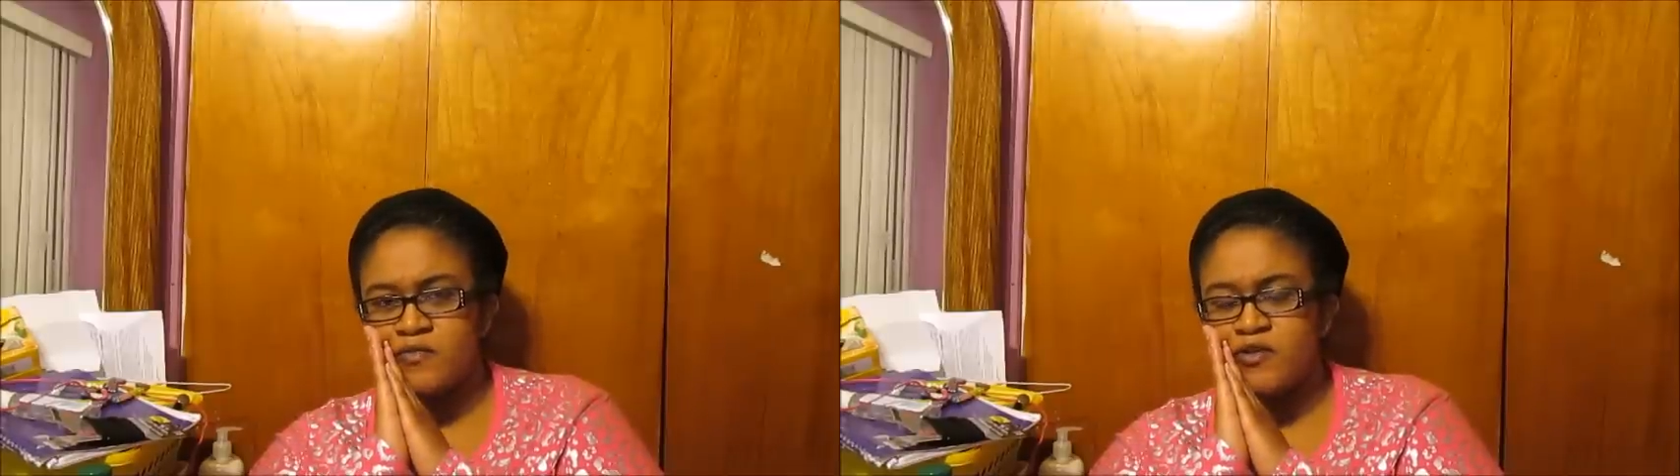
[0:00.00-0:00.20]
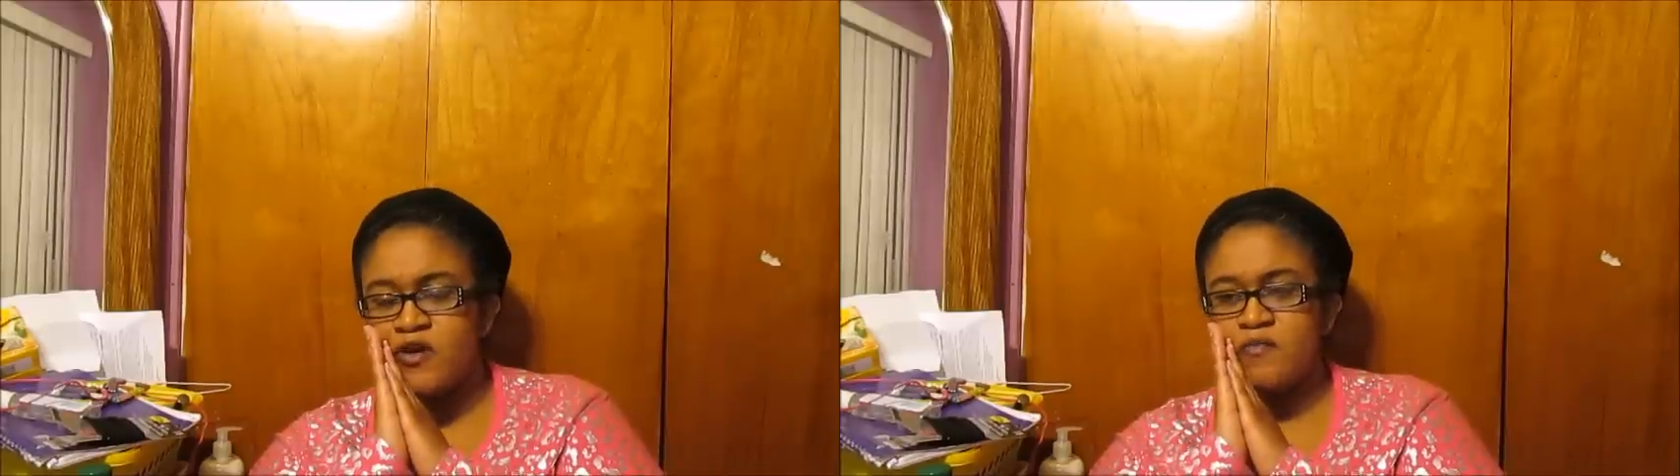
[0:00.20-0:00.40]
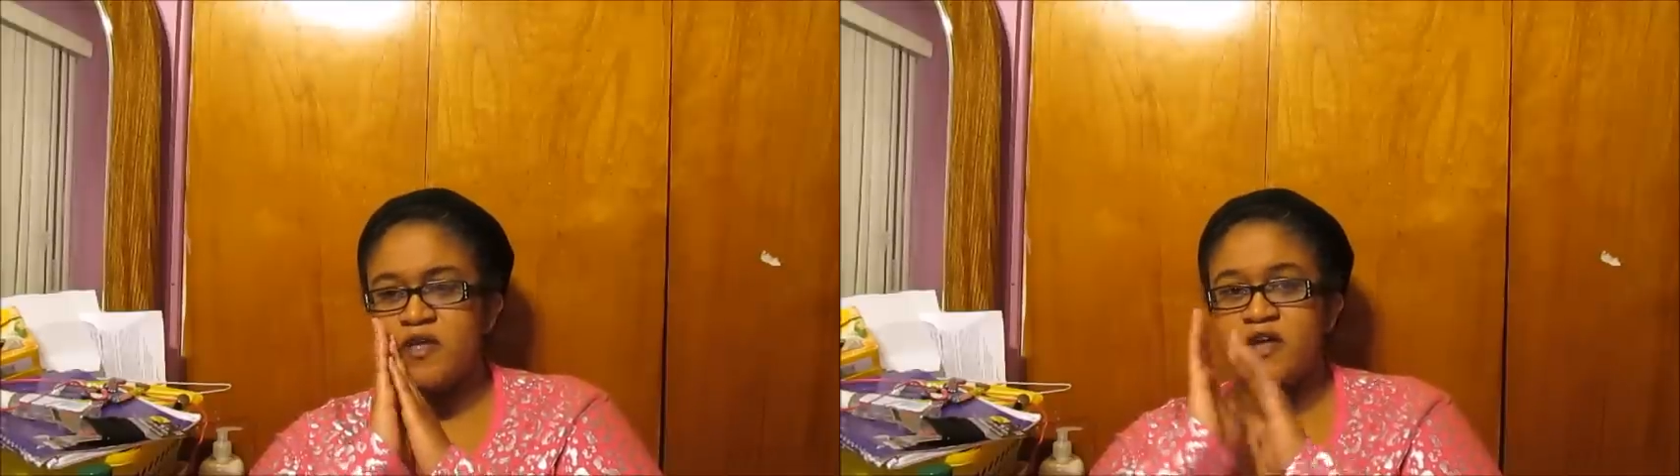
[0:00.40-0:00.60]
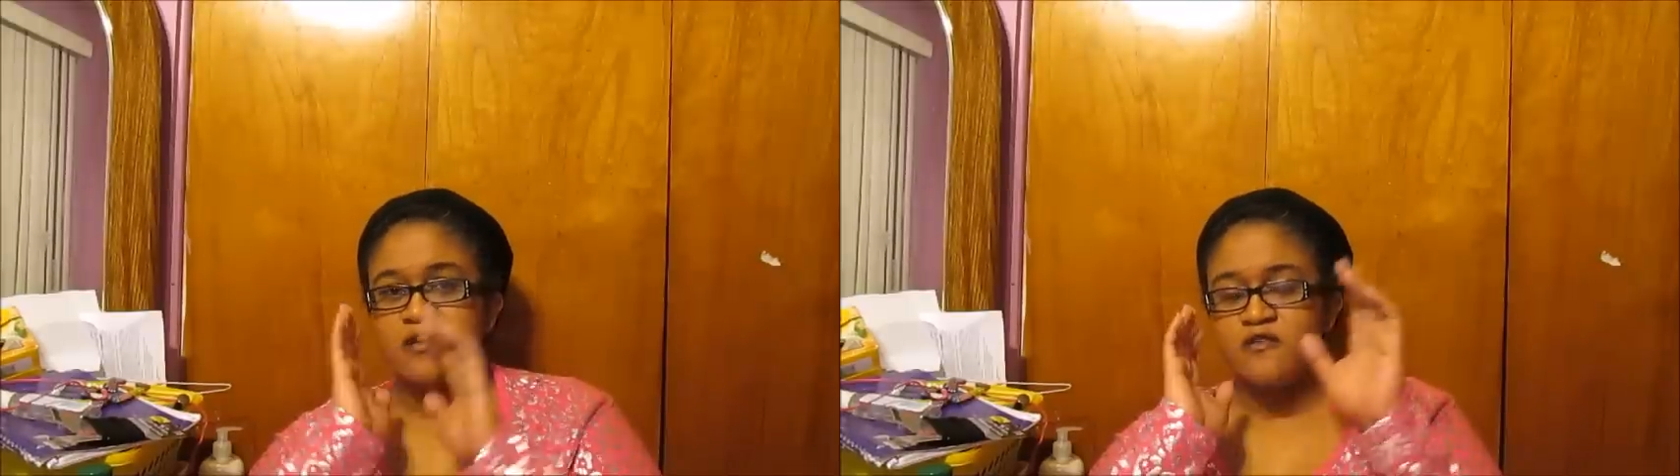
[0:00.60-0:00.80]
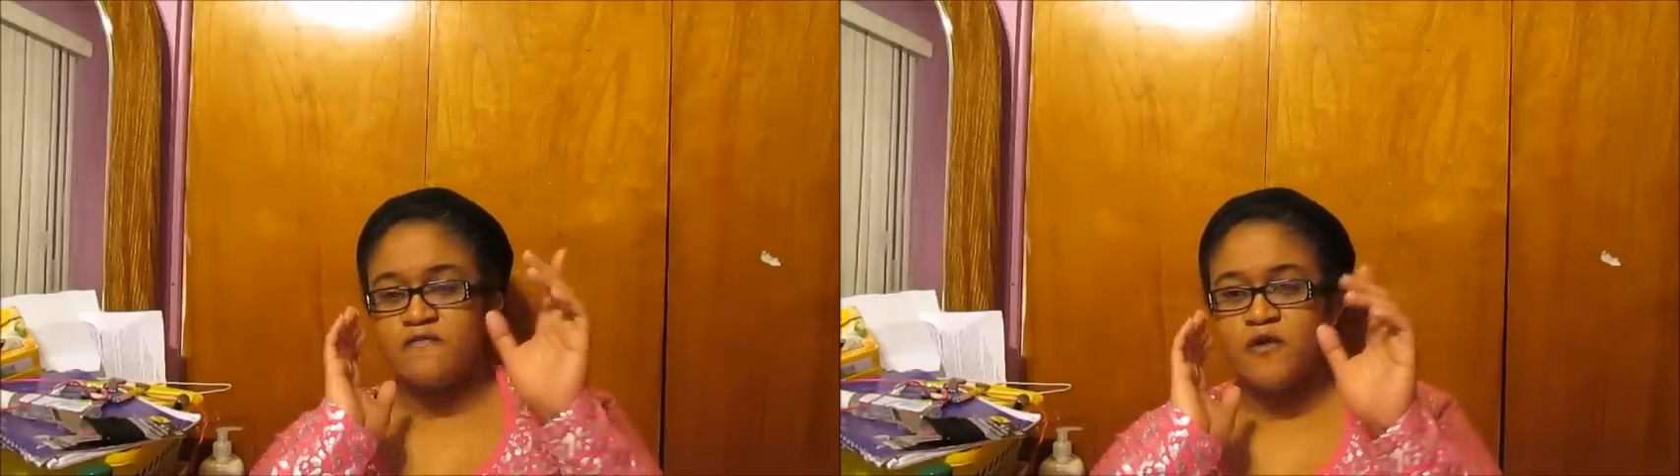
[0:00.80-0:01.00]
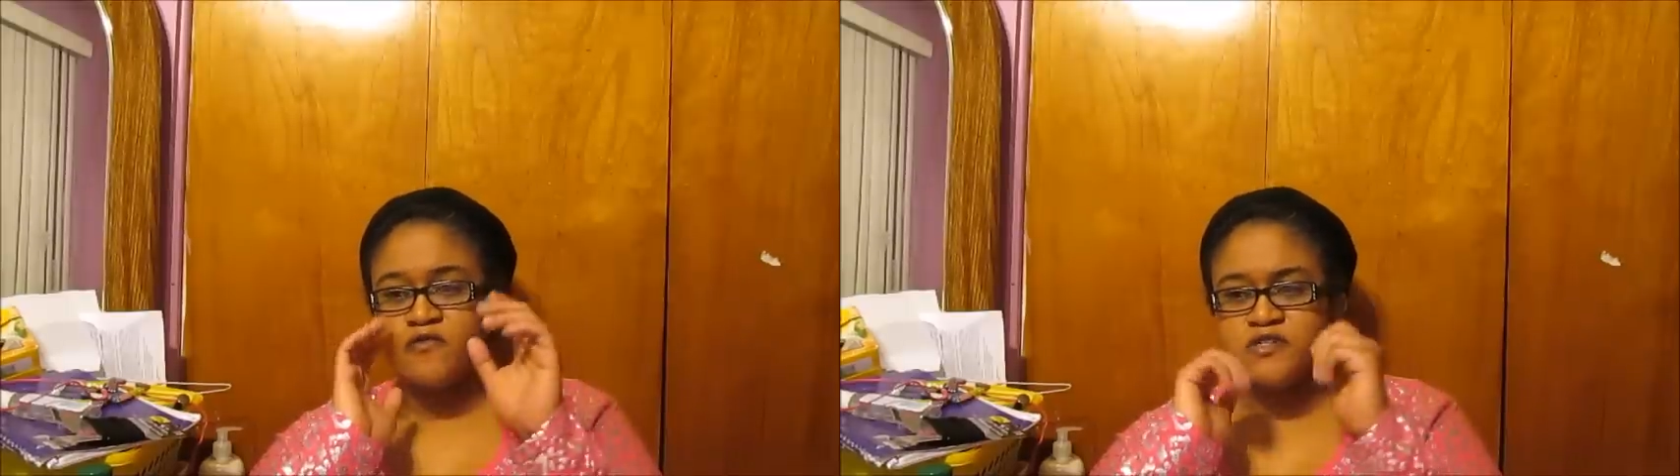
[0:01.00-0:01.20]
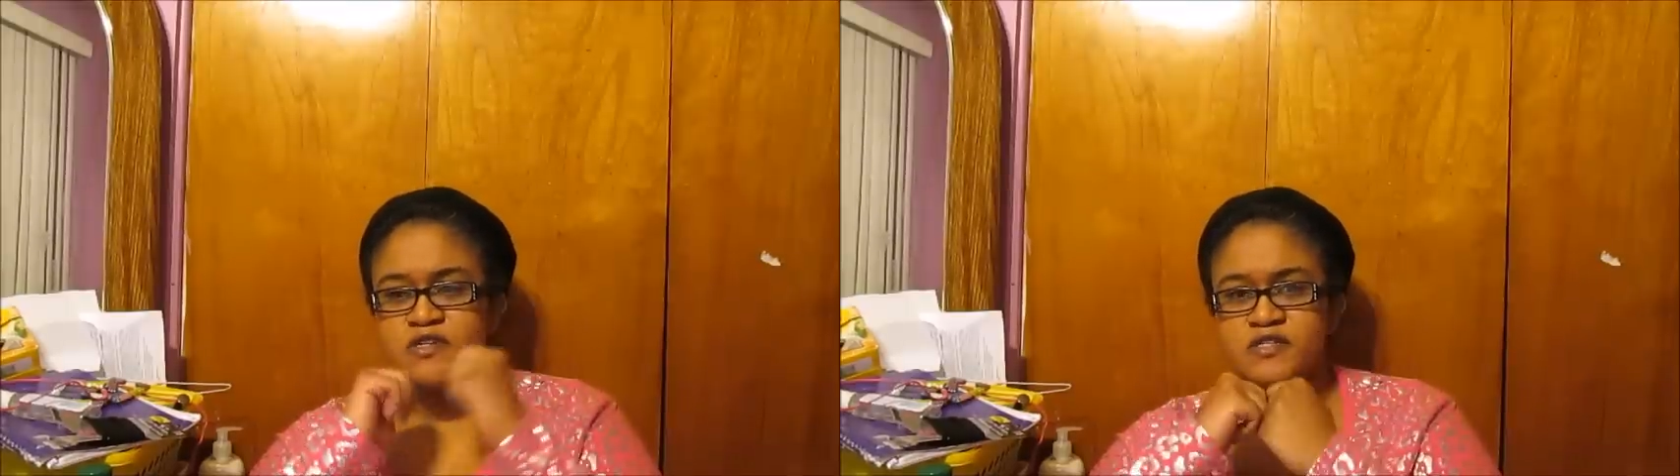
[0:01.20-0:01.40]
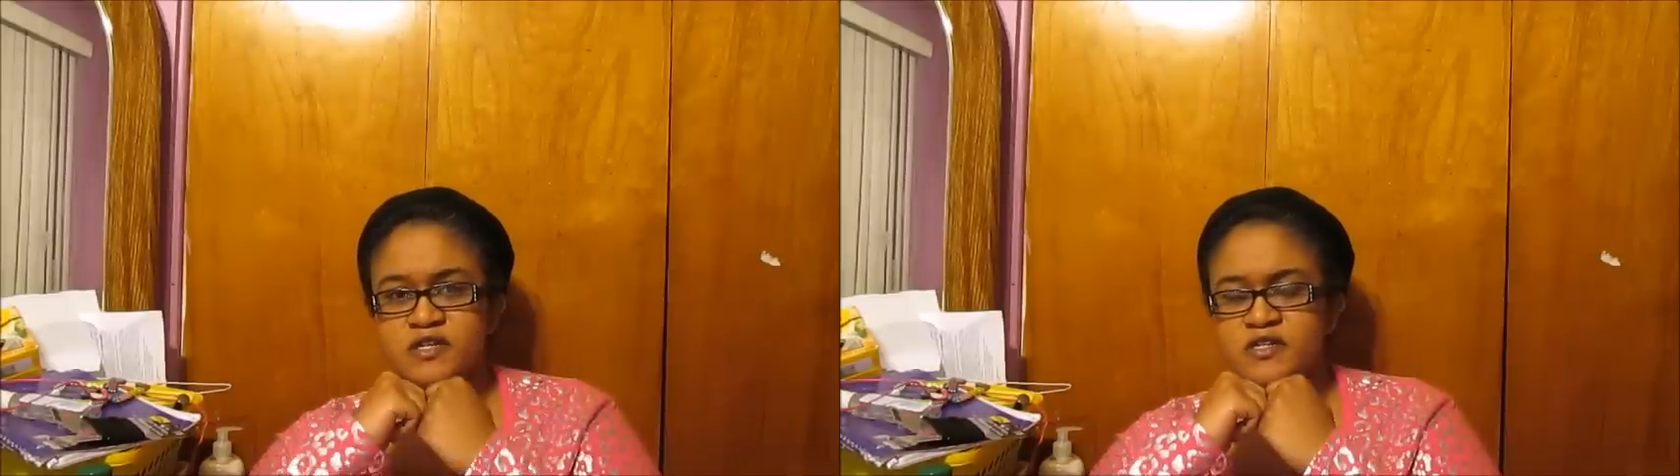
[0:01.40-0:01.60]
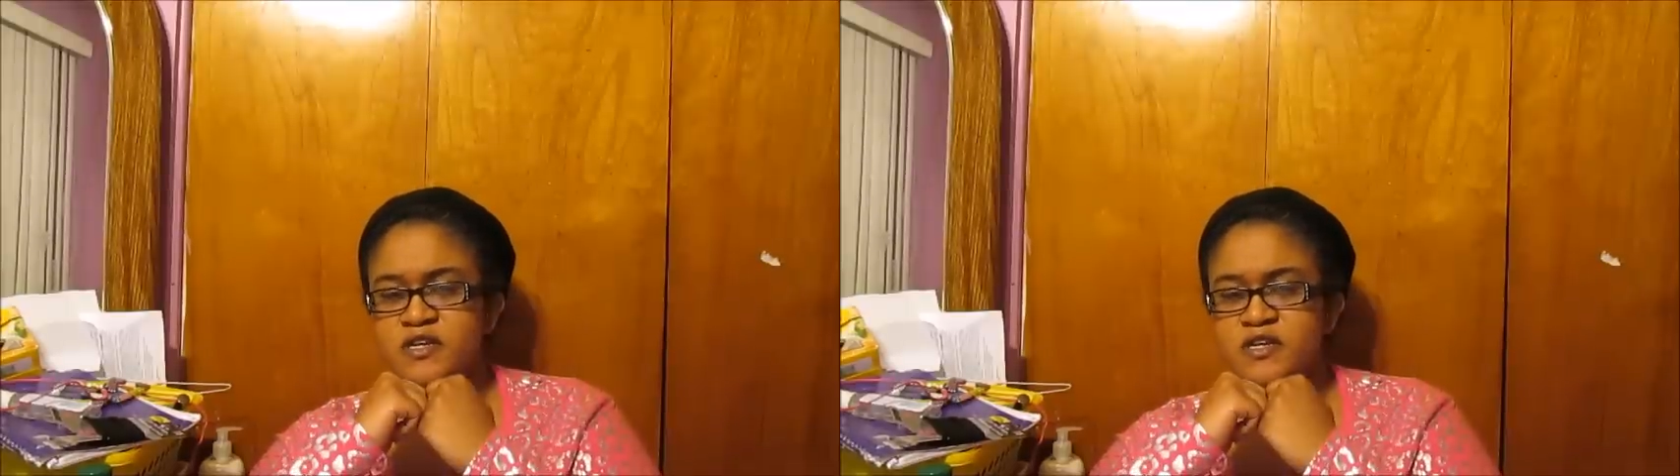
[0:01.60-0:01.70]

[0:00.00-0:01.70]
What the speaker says: You know what I mean? Like the first season,